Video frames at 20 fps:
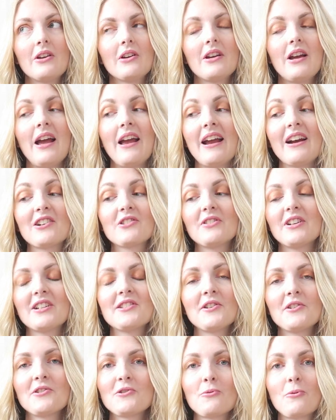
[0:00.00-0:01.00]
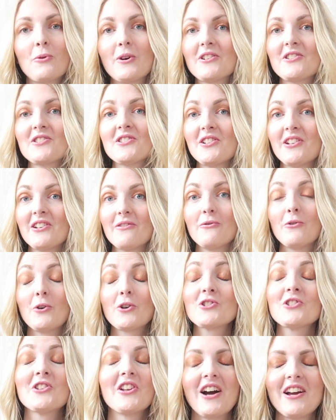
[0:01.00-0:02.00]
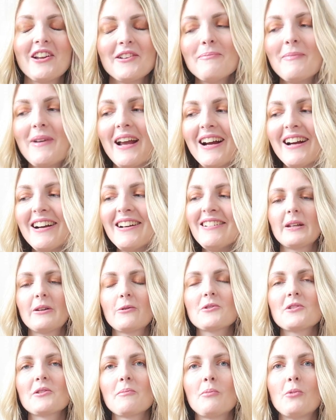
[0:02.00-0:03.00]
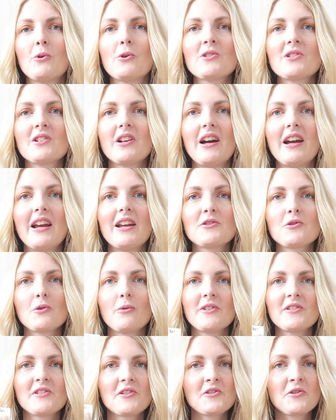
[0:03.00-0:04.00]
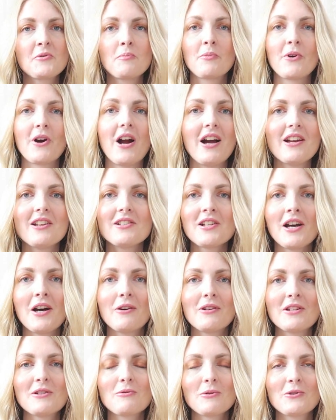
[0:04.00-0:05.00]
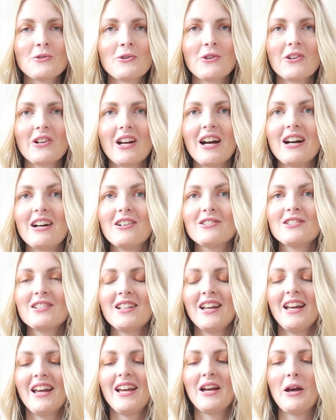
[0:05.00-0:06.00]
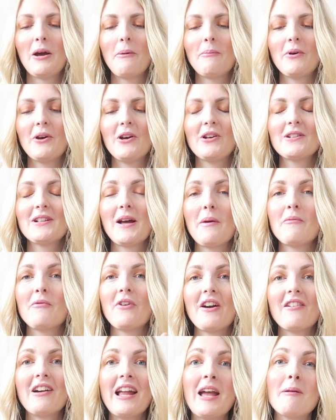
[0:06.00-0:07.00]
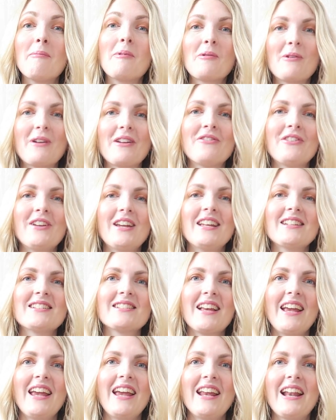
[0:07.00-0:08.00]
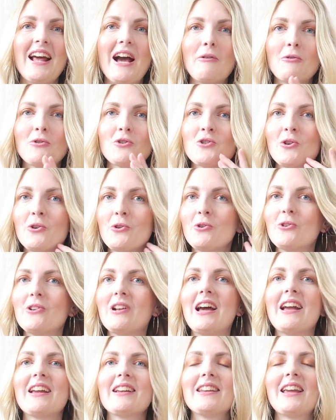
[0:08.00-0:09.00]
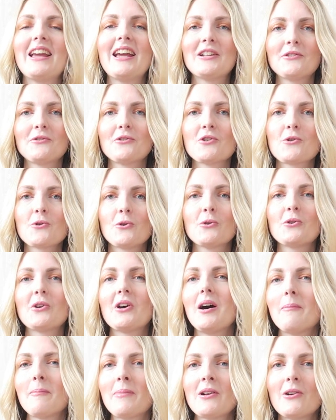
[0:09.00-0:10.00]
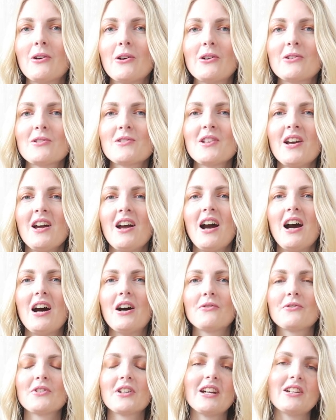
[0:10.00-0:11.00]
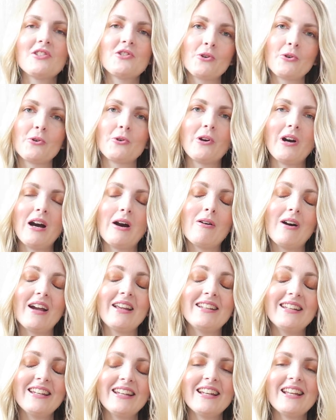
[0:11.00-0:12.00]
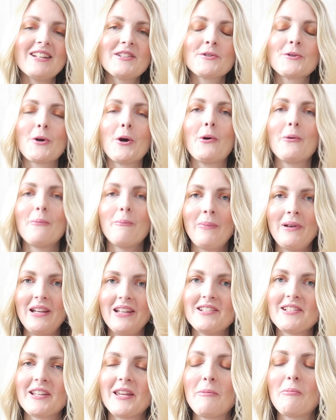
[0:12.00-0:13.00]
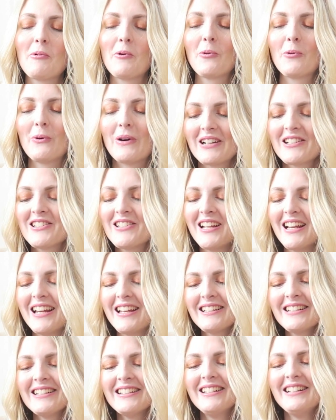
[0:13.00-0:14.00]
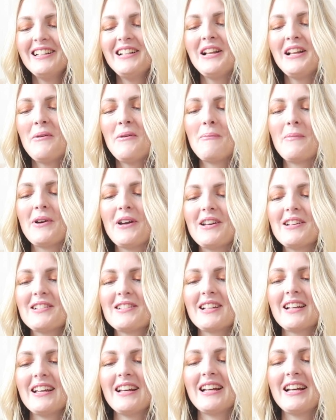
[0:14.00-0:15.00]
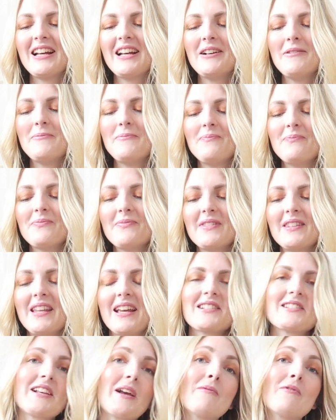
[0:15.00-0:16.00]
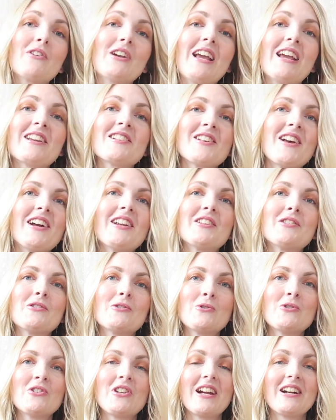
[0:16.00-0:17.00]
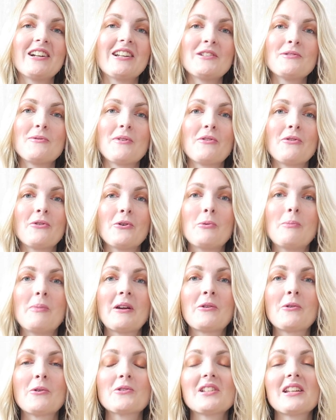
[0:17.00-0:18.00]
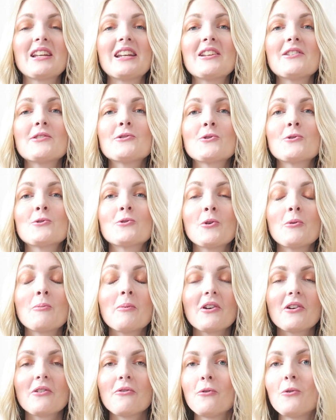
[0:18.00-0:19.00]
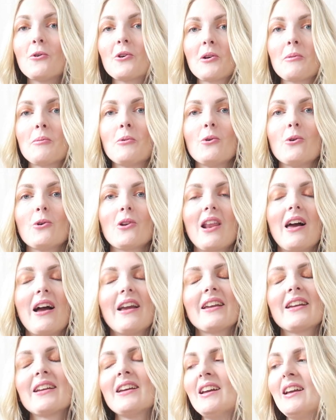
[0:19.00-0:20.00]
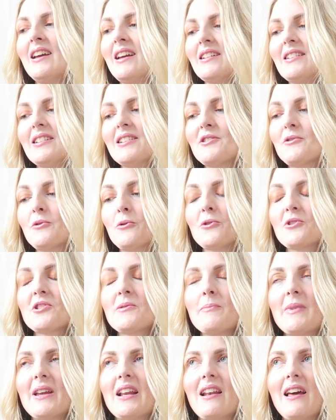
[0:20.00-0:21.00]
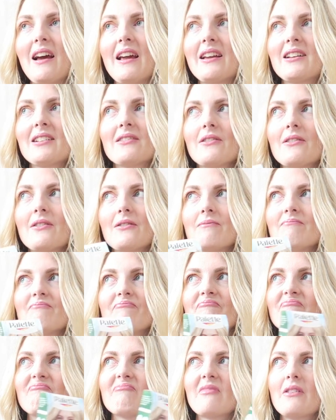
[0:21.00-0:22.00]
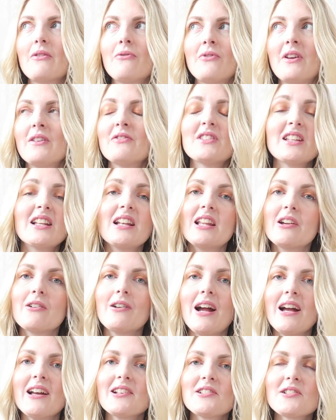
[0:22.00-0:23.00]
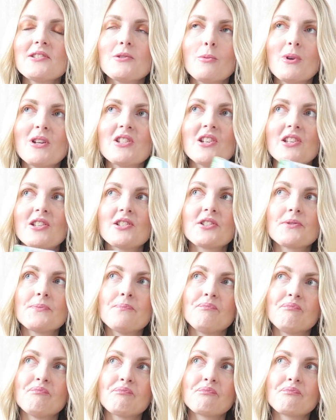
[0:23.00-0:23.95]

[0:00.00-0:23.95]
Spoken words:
a hairdresser's worst nightmare, because a box dye is always a surprise how this will turn out. But I'm very happy with it, and I will show you like the end result up close after I show you how I did it, so please keep on watching. But yes, I'm really excited to share this with you because it is super affordable. Like, this cost me like 50 liras, which is